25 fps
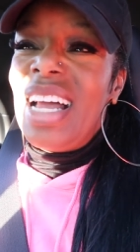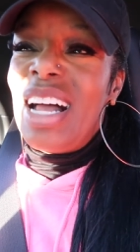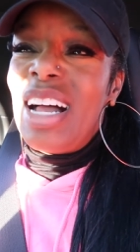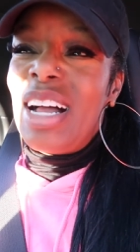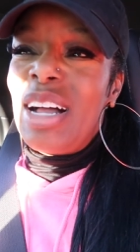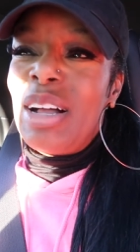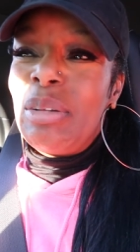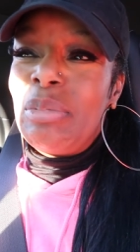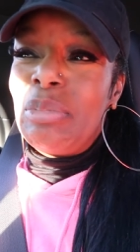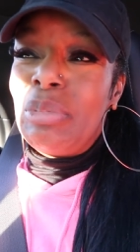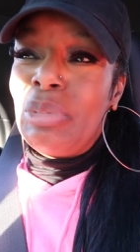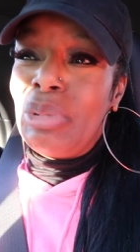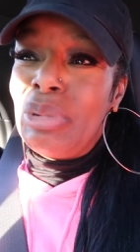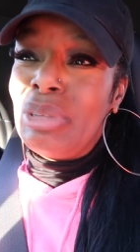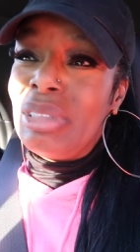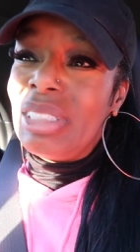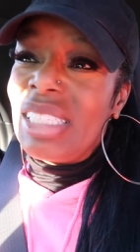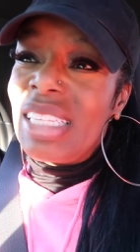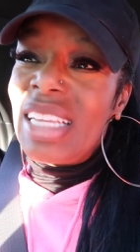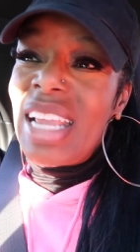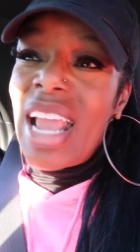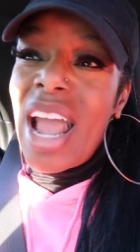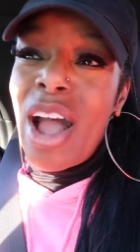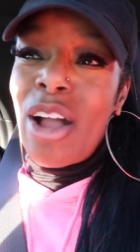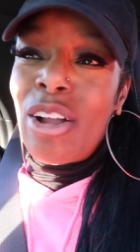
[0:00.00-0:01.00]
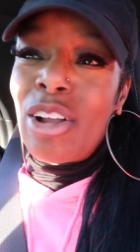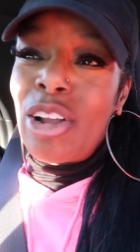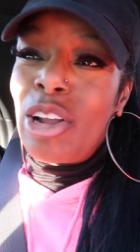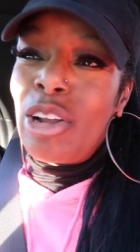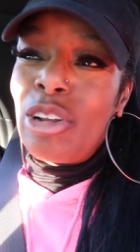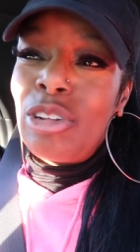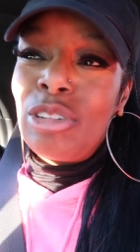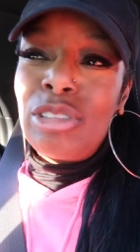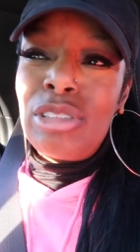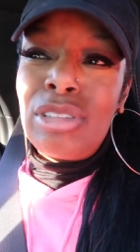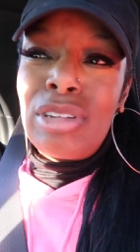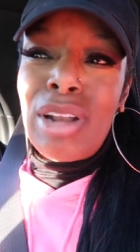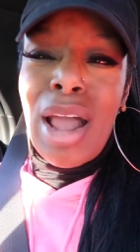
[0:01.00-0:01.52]
Um, we'll see how it
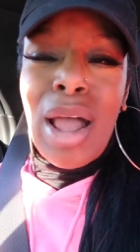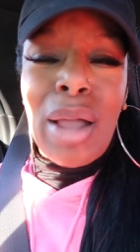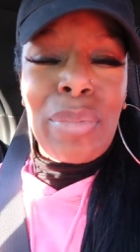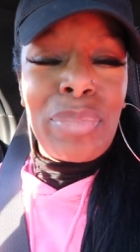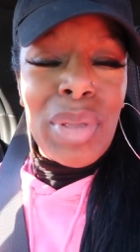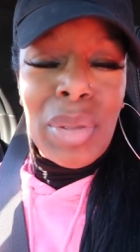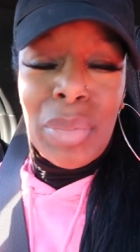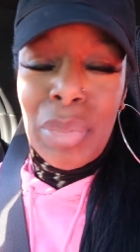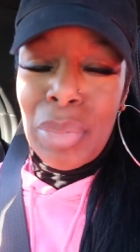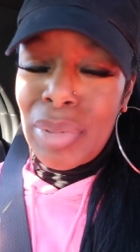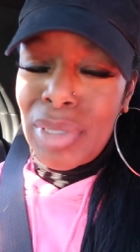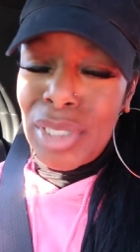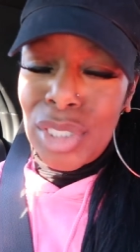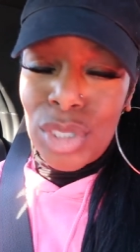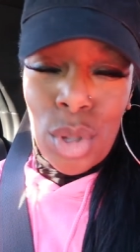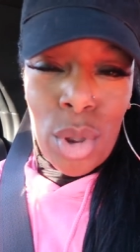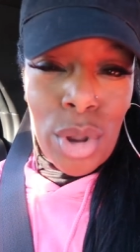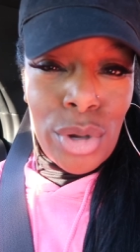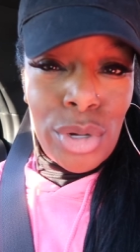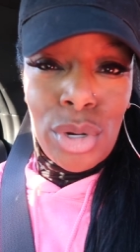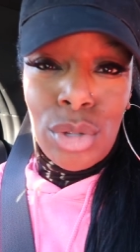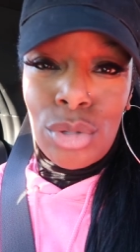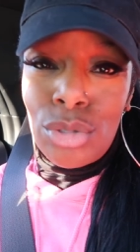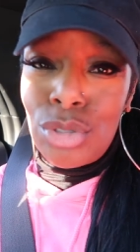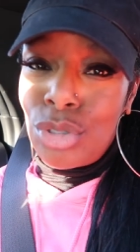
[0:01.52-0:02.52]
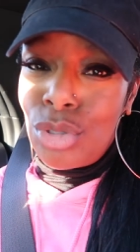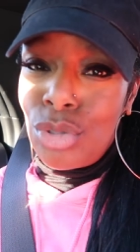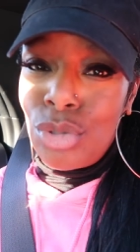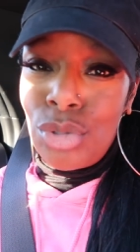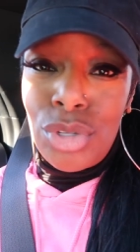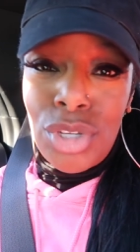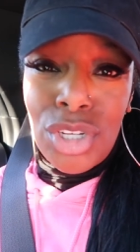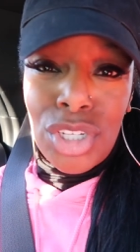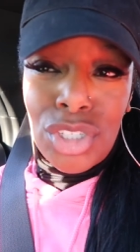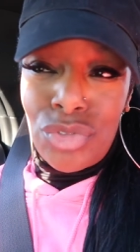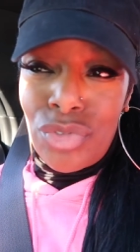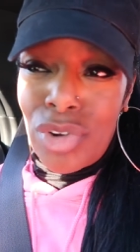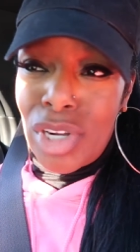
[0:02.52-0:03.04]
goes. You know how people be starting those New
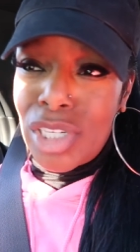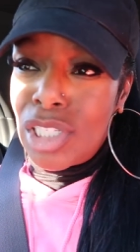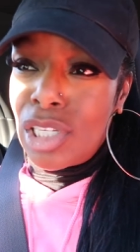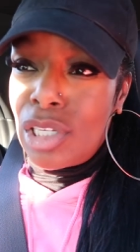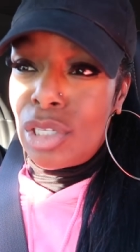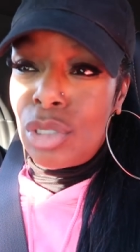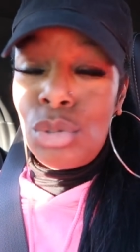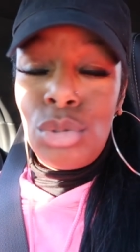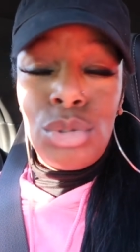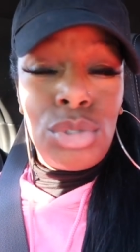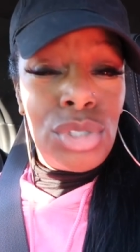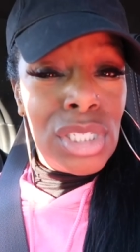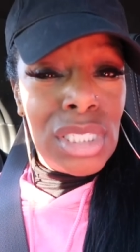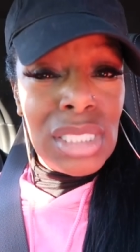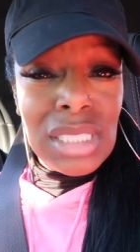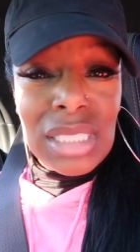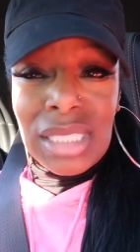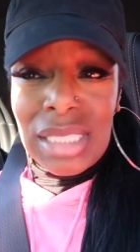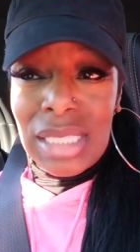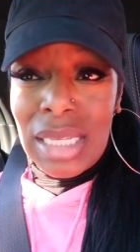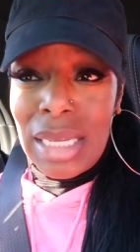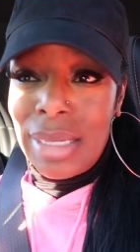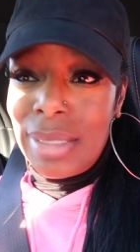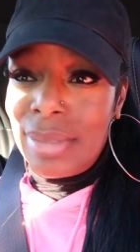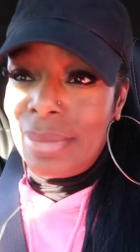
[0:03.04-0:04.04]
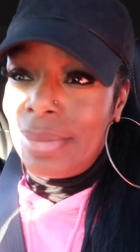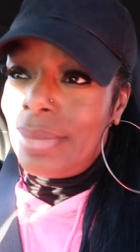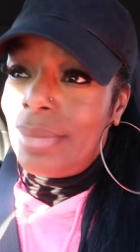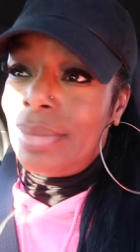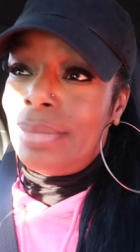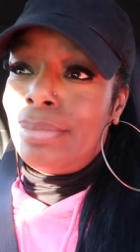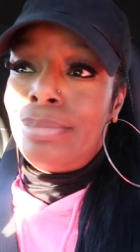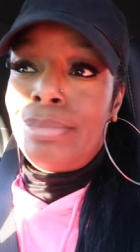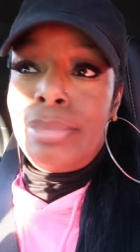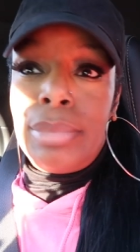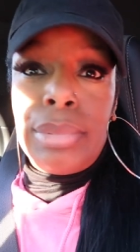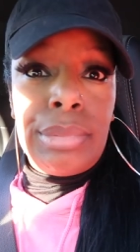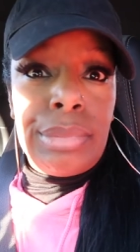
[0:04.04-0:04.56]
Year's resolutions, sis.
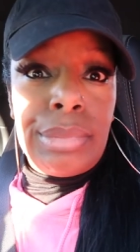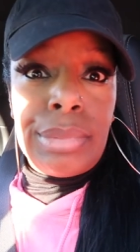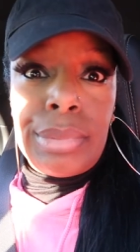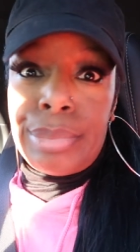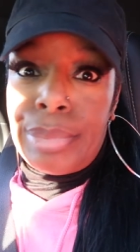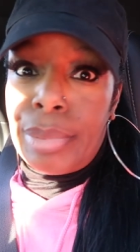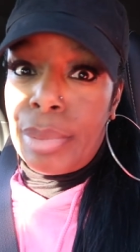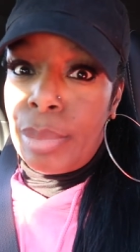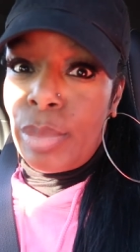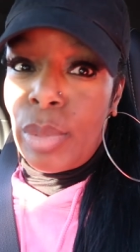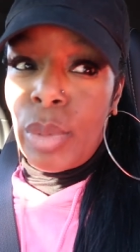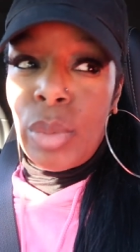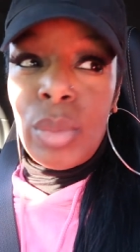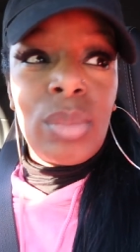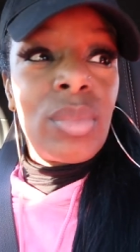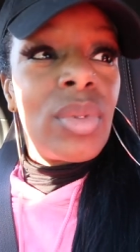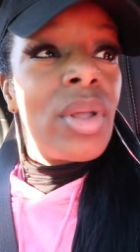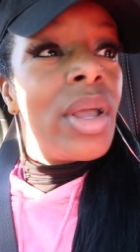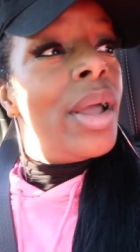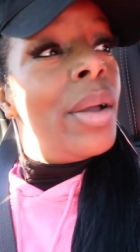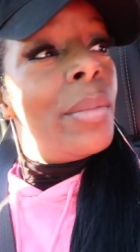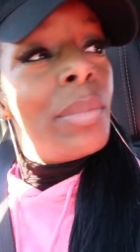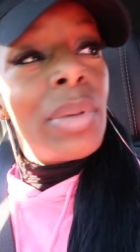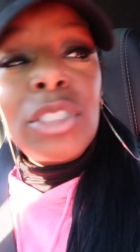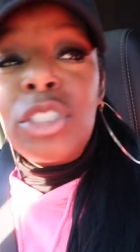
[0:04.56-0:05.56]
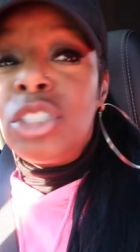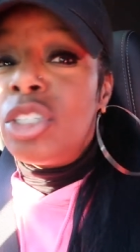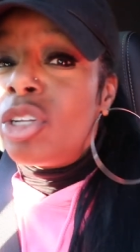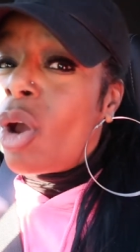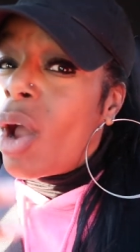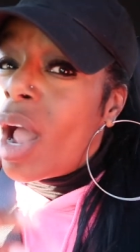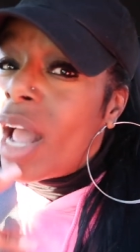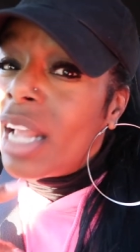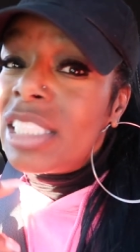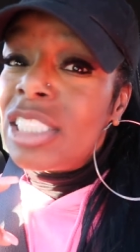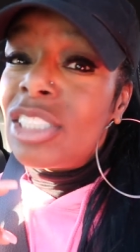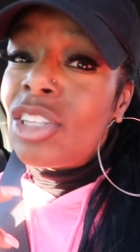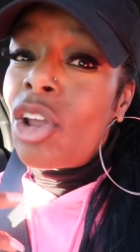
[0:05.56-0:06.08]
Blah, blah, blah, but you
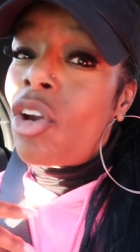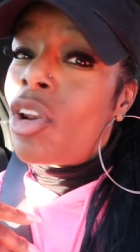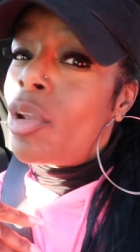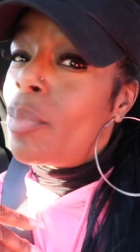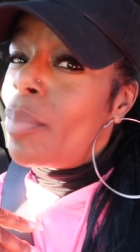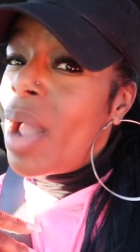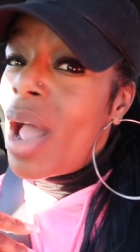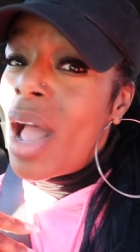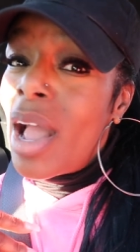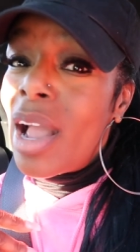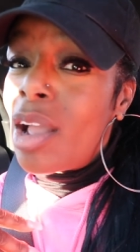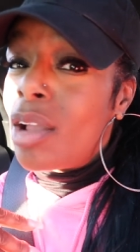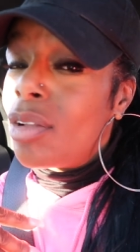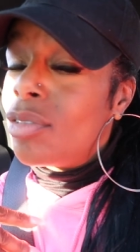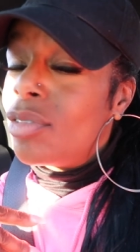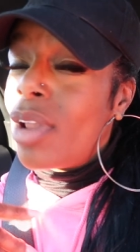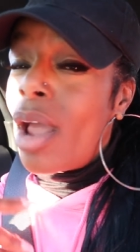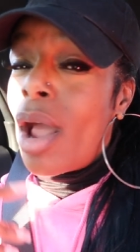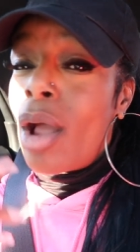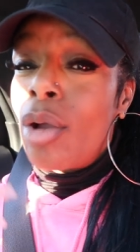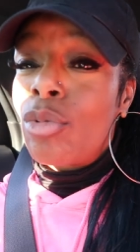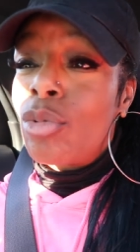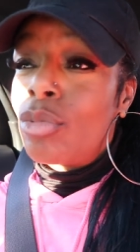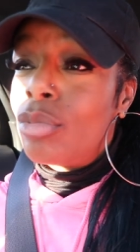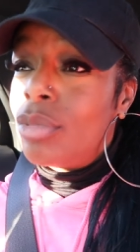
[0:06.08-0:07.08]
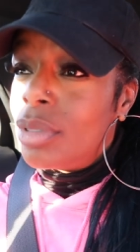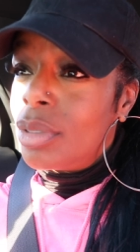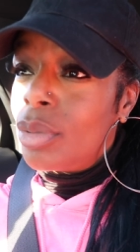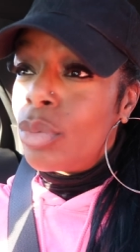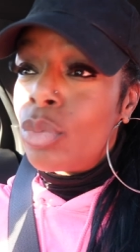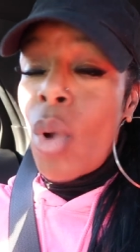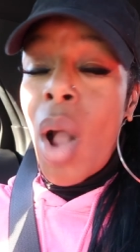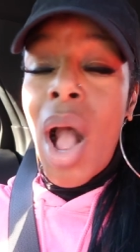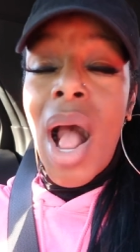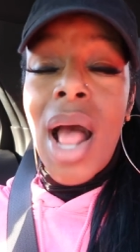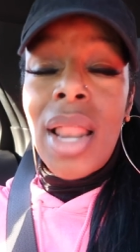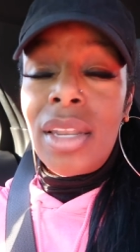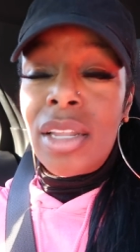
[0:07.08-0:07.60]
know, I started mine a, a
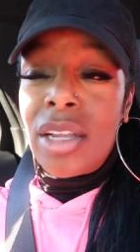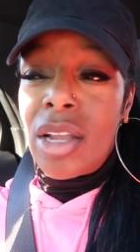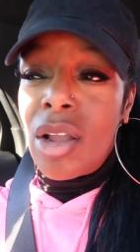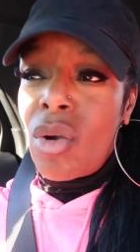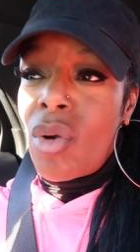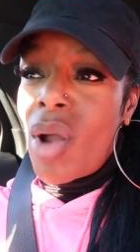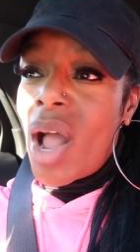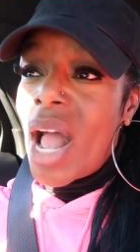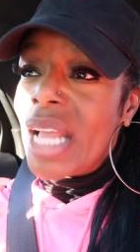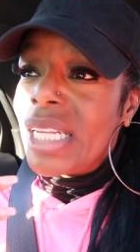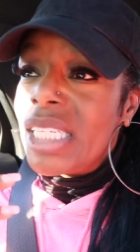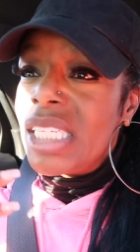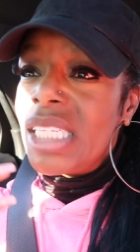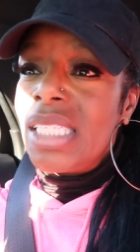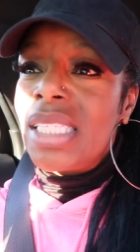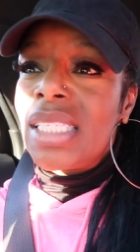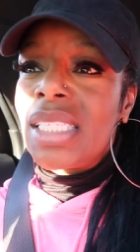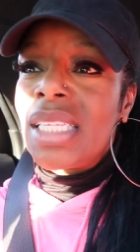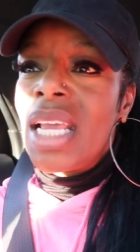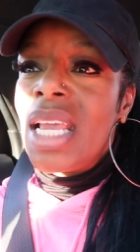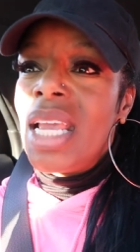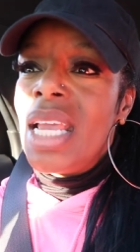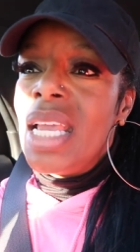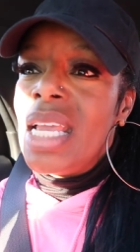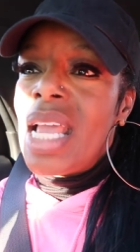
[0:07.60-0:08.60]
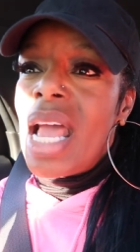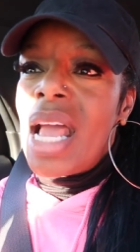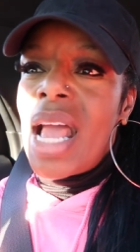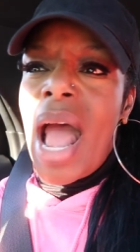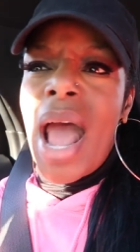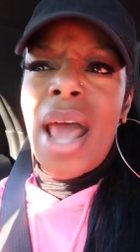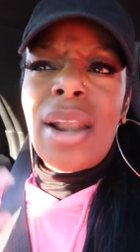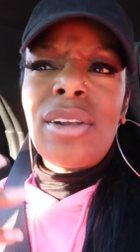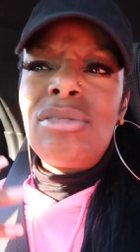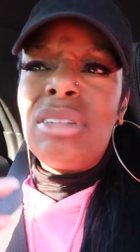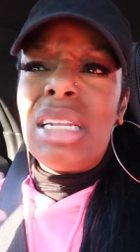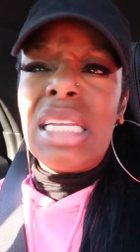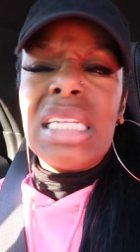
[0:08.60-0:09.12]
while ago. I just,
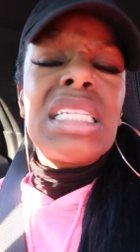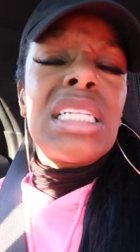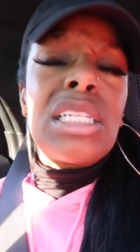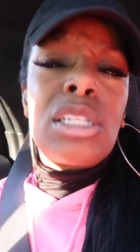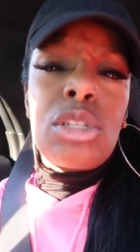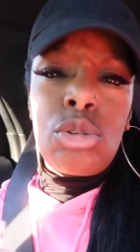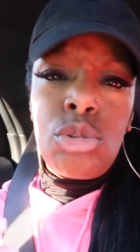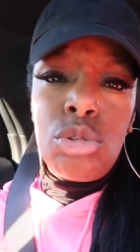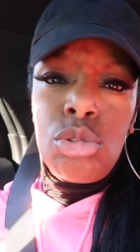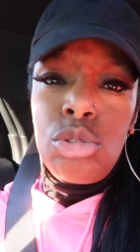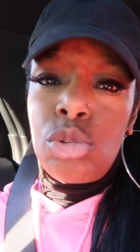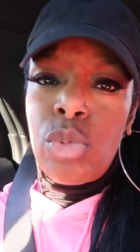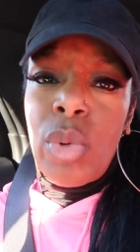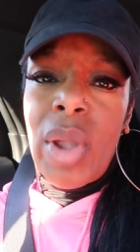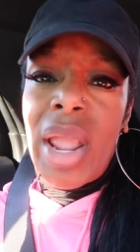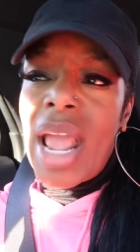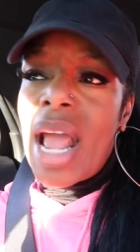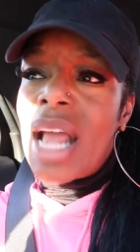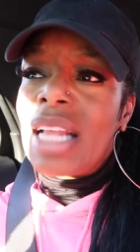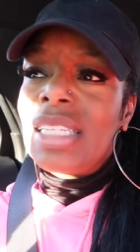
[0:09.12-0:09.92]
I don't need to lose weight.